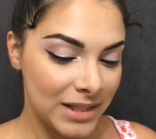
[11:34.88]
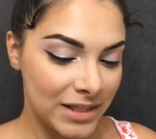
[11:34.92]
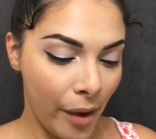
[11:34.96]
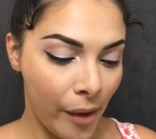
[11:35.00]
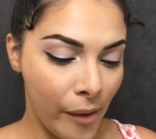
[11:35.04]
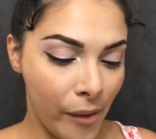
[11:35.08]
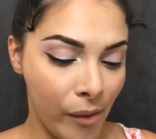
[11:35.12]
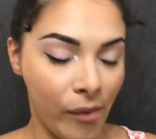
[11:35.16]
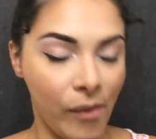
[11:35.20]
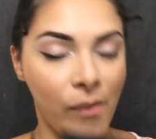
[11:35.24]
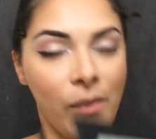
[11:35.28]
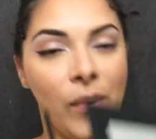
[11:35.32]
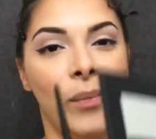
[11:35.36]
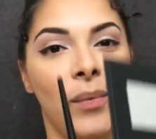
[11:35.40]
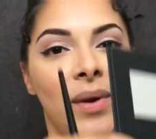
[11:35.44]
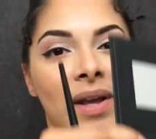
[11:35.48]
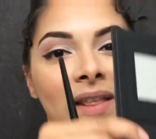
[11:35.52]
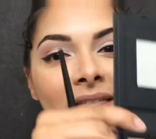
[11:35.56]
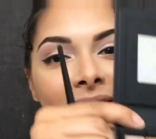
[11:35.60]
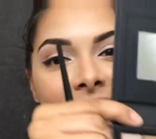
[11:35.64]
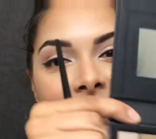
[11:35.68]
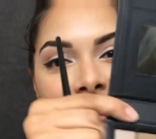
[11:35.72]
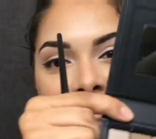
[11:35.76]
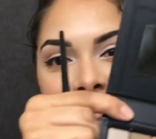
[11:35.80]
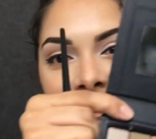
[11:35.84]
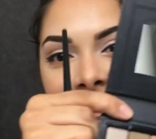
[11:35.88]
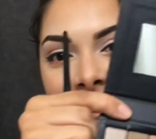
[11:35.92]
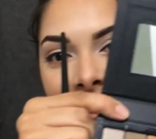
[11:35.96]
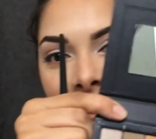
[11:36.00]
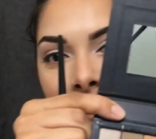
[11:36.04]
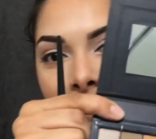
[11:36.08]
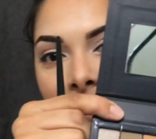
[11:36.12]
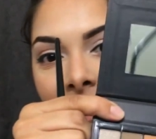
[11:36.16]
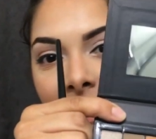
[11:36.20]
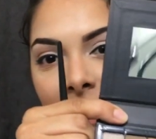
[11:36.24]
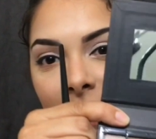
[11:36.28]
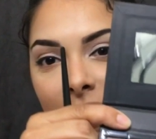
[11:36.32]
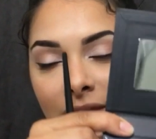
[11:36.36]
So with the
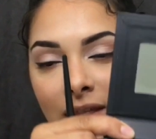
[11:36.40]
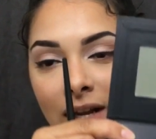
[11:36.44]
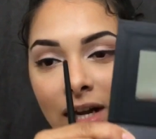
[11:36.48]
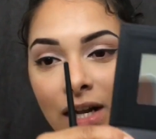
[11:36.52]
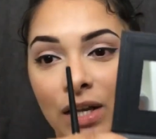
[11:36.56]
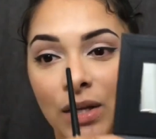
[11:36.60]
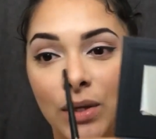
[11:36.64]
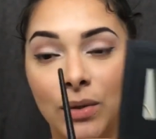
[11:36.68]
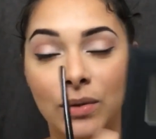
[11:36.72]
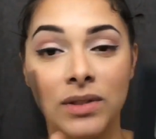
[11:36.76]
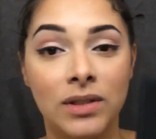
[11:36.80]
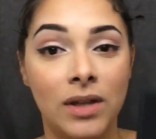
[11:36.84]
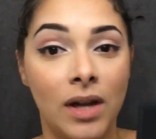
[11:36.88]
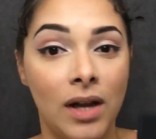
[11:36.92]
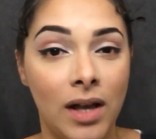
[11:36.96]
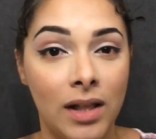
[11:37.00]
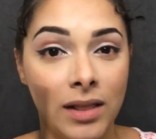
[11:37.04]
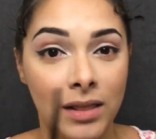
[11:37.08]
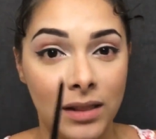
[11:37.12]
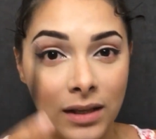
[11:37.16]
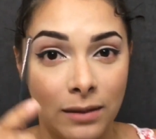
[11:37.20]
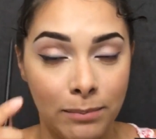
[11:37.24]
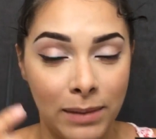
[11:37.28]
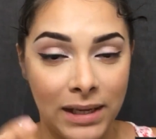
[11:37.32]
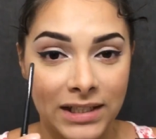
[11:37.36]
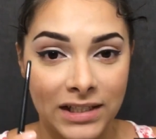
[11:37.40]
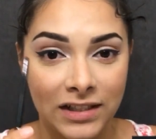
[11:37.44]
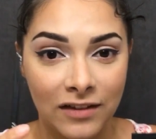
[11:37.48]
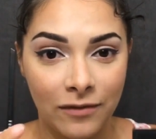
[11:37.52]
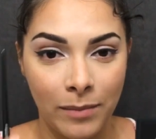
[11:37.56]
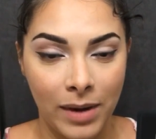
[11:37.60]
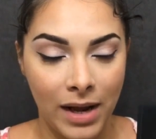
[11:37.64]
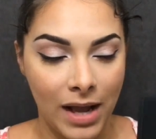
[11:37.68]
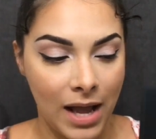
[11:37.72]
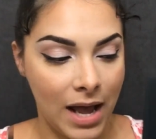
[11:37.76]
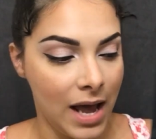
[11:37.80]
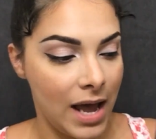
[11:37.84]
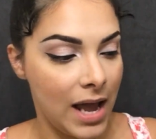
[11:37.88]
same color that I used on the base of
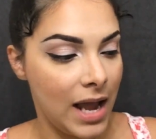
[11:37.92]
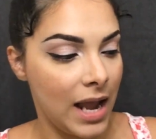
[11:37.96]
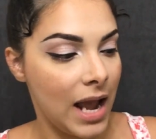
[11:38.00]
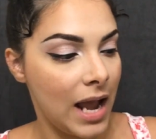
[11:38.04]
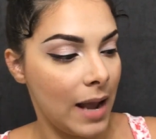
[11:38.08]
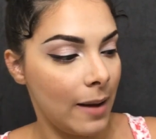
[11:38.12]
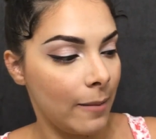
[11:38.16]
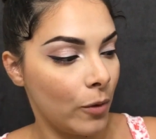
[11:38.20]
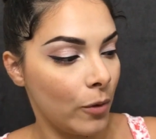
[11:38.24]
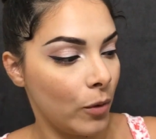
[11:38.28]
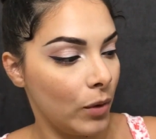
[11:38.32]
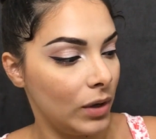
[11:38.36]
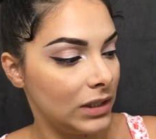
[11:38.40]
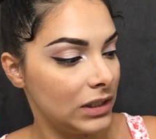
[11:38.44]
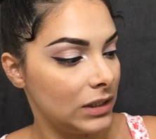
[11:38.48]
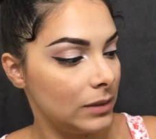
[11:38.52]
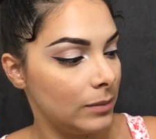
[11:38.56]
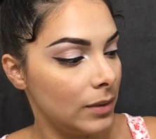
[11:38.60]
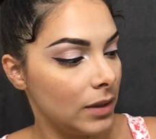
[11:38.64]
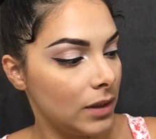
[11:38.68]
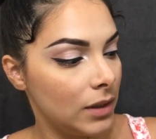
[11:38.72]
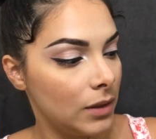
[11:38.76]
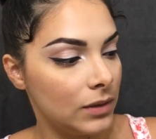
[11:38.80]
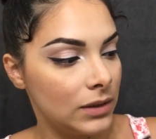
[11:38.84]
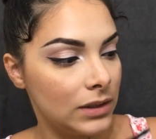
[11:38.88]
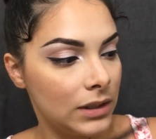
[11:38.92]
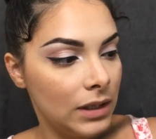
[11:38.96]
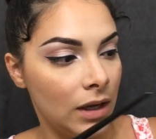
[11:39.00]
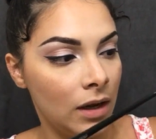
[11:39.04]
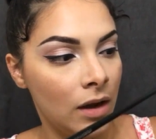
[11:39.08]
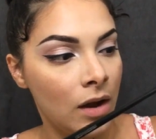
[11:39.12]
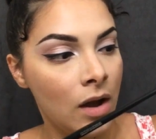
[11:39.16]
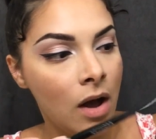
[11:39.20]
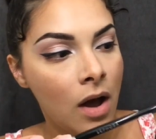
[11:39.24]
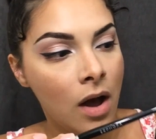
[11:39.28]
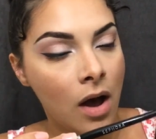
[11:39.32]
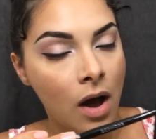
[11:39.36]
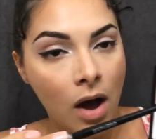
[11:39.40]
my eye, I'm going to be
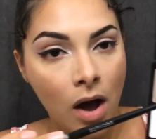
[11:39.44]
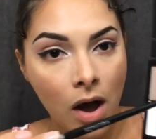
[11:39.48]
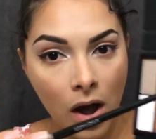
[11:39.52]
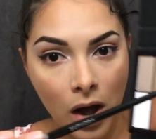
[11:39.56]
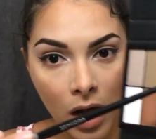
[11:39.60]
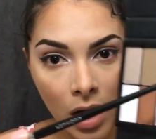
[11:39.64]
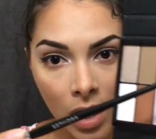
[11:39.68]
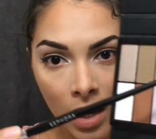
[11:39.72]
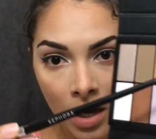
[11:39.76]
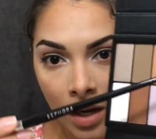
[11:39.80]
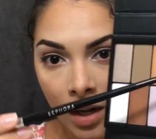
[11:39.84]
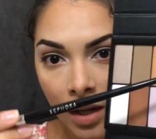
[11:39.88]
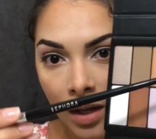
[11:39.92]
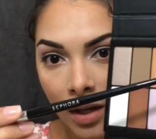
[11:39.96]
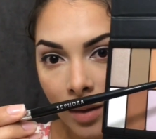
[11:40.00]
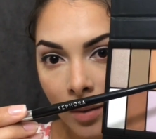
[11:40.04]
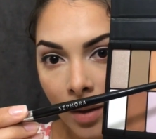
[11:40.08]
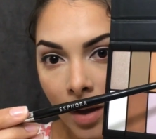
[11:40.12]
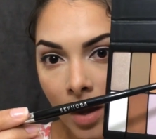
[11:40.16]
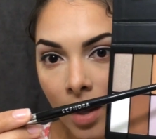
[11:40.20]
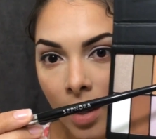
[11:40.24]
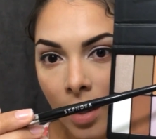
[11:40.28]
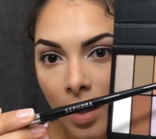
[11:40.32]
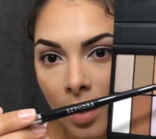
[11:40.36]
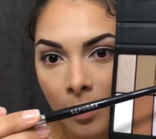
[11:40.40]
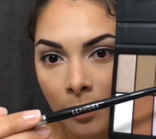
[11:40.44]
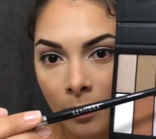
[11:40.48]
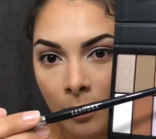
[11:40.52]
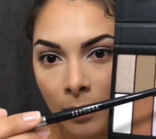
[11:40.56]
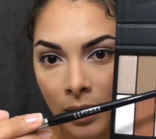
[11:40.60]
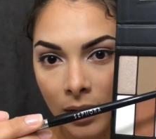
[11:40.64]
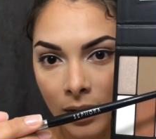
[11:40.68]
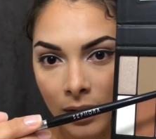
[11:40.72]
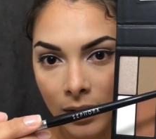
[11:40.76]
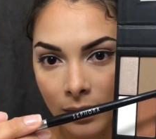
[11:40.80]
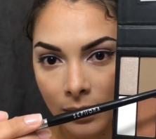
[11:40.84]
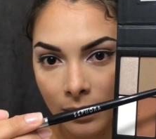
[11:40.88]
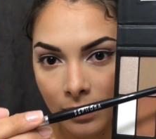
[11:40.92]
using on
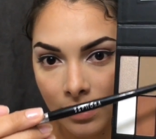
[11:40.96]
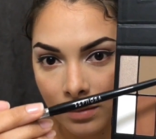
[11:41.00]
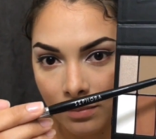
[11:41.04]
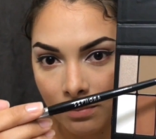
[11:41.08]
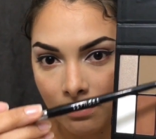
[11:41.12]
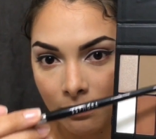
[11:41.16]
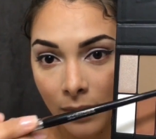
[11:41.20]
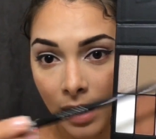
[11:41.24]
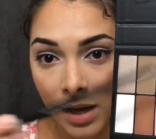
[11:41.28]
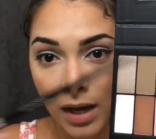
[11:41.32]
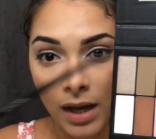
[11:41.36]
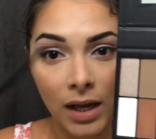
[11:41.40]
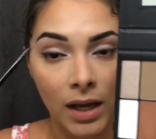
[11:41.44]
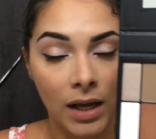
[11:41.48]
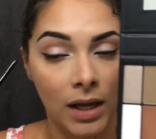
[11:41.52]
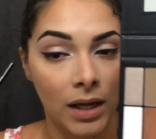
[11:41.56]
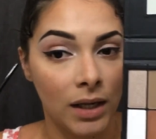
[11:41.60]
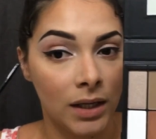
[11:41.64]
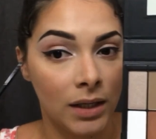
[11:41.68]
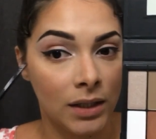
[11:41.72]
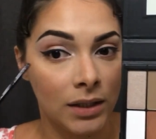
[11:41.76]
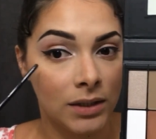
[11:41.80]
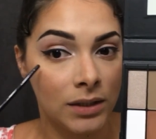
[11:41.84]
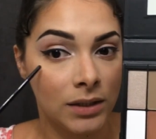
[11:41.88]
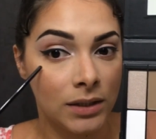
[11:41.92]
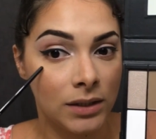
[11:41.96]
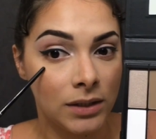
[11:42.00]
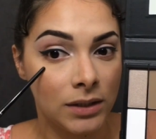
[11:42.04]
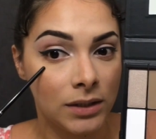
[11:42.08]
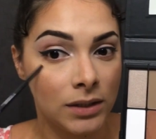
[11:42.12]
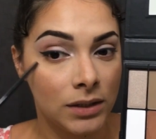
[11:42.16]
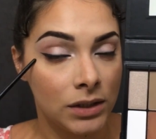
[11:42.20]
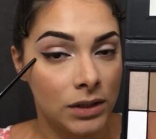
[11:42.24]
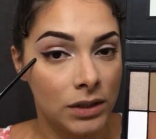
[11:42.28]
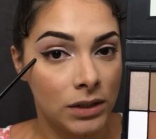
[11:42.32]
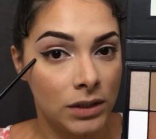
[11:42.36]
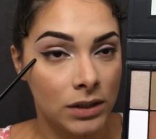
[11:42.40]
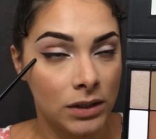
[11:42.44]
my
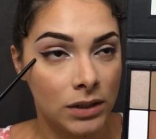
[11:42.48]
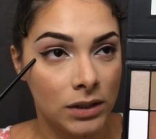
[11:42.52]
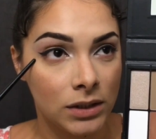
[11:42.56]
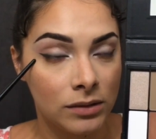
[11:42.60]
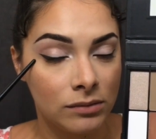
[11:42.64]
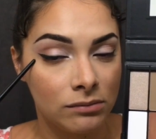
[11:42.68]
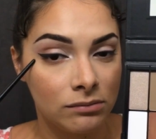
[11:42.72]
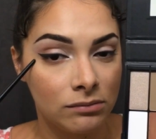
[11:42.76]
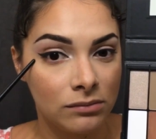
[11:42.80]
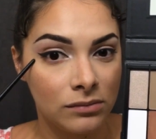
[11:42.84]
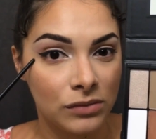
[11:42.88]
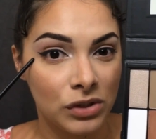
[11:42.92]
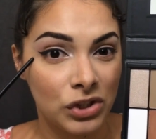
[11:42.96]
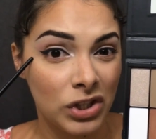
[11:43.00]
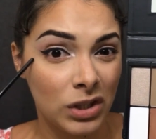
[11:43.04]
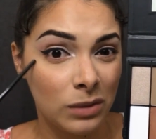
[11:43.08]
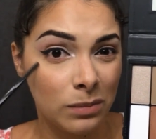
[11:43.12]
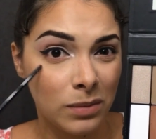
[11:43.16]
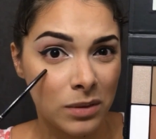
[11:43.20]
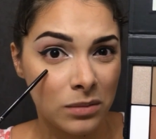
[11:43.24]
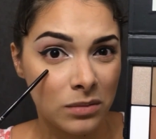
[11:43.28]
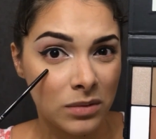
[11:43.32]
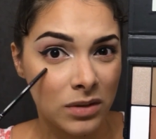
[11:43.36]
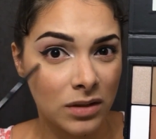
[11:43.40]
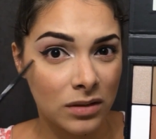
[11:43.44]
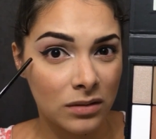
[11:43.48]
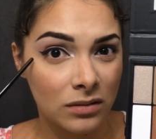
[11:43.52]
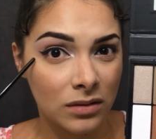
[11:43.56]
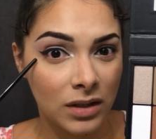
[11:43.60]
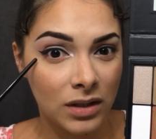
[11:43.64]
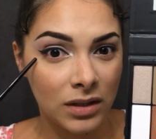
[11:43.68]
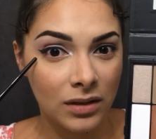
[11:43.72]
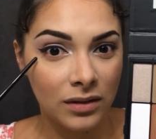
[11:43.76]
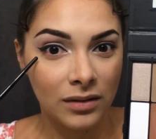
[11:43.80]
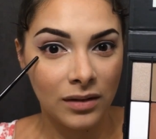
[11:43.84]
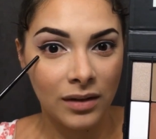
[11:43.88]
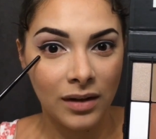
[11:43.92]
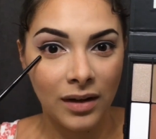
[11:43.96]
cheekbones
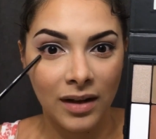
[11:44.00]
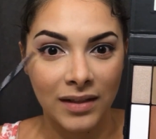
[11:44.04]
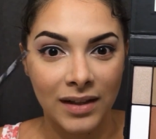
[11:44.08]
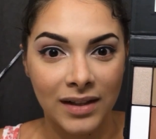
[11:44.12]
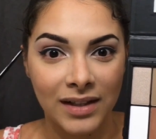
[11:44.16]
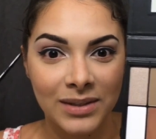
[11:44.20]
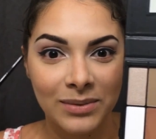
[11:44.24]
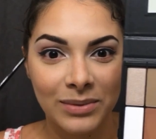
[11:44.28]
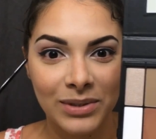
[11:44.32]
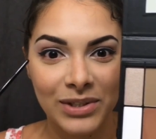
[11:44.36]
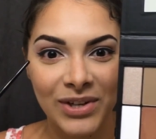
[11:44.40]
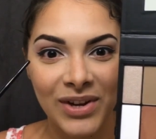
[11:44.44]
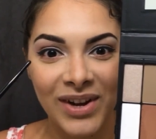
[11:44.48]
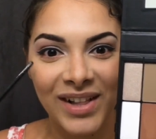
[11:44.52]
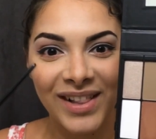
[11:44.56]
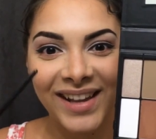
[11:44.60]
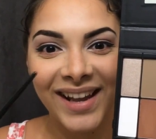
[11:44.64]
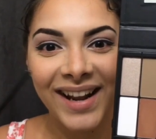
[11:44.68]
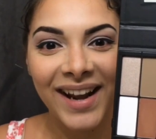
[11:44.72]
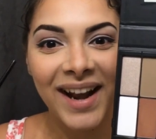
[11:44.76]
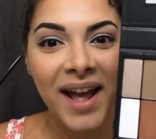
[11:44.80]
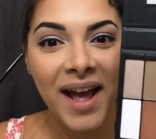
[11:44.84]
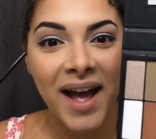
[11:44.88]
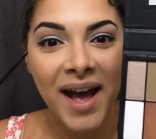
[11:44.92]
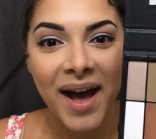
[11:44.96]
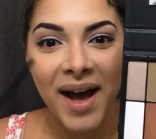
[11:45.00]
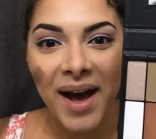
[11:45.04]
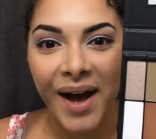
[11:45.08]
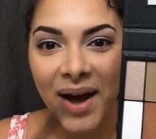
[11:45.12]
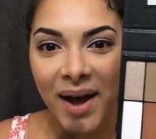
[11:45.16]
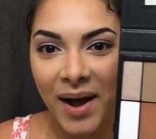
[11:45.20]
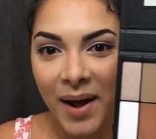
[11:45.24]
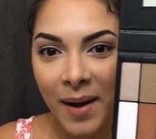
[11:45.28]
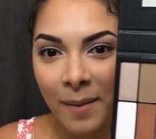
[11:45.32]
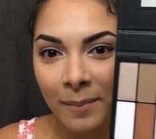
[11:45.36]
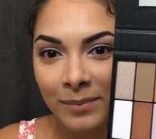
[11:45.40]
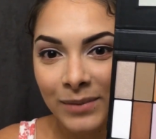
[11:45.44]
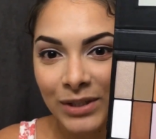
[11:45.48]
here. I think that's what you call it.
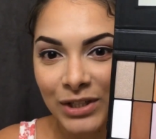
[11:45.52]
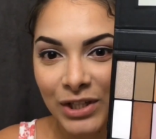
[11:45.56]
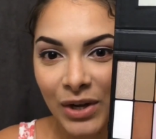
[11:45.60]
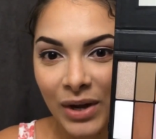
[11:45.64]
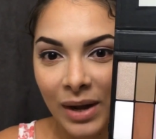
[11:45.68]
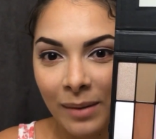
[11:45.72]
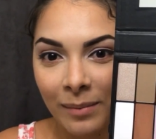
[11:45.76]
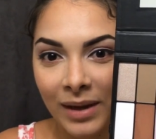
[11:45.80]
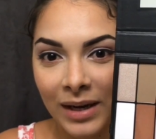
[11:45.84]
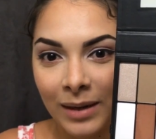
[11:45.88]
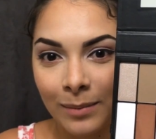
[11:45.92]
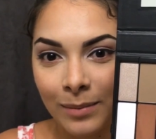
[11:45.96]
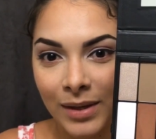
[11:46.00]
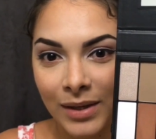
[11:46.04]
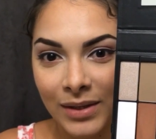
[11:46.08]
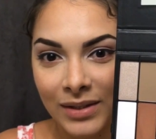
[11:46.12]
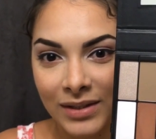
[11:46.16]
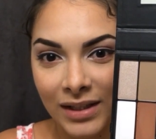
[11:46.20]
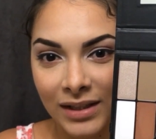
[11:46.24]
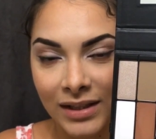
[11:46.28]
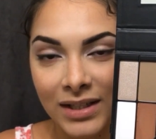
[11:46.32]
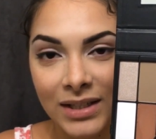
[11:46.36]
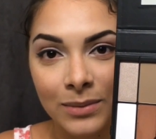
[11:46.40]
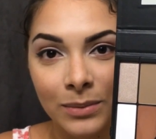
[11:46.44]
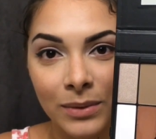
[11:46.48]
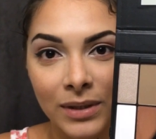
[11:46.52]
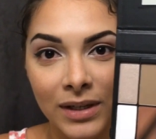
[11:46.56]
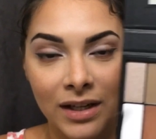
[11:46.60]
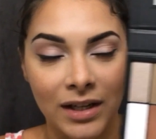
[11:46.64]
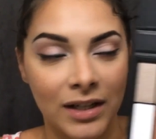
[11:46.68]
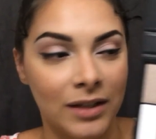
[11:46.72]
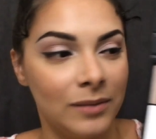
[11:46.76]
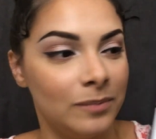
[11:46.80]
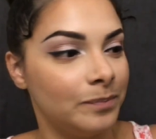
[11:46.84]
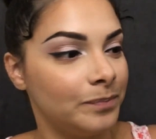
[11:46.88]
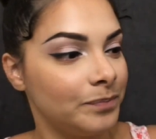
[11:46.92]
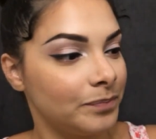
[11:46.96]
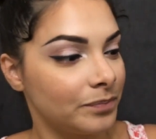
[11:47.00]
So I'm going to be using this one
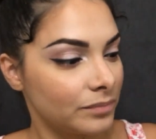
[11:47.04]
here.